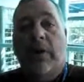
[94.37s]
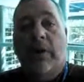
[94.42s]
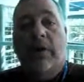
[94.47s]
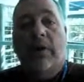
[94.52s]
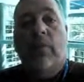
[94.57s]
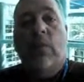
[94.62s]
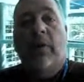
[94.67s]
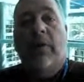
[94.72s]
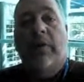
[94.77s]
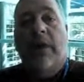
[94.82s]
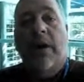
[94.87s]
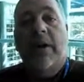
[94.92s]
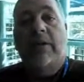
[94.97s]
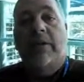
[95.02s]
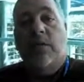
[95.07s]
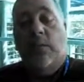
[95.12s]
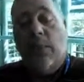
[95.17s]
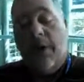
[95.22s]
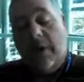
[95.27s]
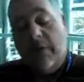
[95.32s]
with
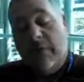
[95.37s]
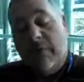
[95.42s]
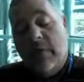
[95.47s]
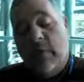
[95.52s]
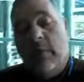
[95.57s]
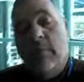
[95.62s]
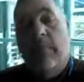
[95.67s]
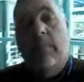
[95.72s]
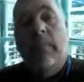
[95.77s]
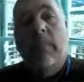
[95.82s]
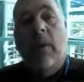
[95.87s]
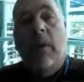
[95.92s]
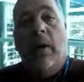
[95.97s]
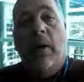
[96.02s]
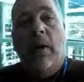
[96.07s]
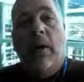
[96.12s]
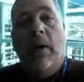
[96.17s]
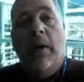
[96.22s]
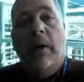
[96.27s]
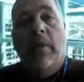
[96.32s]
us, and we can feel
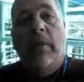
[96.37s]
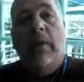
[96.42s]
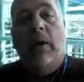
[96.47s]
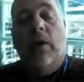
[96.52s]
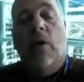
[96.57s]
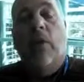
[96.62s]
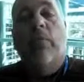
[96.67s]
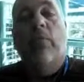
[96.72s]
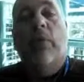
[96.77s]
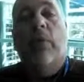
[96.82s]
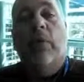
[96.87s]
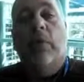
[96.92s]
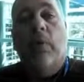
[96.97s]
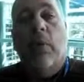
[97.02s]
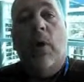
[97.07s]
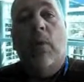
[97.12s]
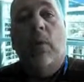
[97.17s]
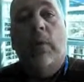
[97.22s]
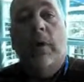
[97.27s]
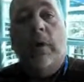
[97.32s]
they're open with
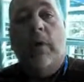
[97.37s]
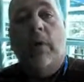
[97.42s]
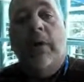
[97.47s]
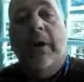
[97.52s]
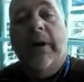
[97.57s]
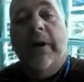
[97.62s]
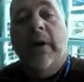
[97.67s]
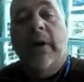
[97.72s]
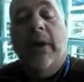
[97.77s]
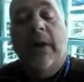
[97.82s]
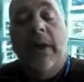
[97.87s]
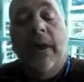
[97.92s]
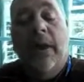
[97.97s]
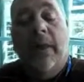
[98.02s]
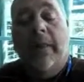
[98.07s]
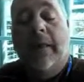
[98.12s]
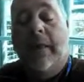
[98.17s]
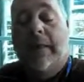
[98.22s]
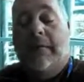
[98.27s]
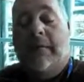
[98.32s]
what we're doing,
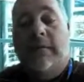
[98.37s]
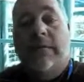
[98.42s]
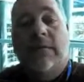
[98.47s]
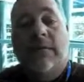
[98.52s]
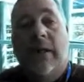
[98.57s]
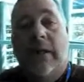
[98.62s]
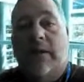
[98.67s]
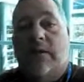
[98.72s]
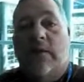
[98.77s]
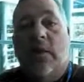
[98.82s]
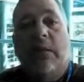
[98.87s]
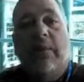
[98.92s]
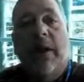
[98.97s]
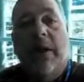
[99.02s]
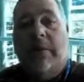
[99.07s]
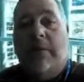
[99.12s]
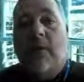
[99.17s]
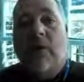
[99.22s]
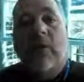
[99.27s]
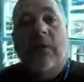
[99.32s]
that's what
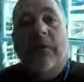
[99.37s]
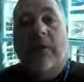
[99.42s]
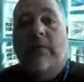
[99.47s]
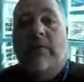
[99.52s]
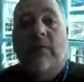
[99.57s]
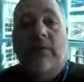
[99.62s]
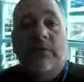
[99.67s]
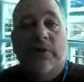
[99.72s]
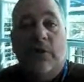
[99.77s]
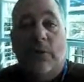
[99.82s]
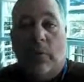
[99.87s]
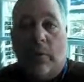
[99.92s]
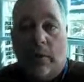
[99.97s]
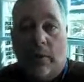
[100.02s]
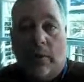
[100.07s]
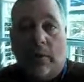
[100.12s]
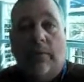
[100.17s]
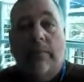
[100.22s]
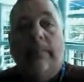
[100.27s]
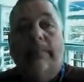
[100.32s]
makes all the difference in the
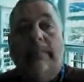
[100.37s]
world.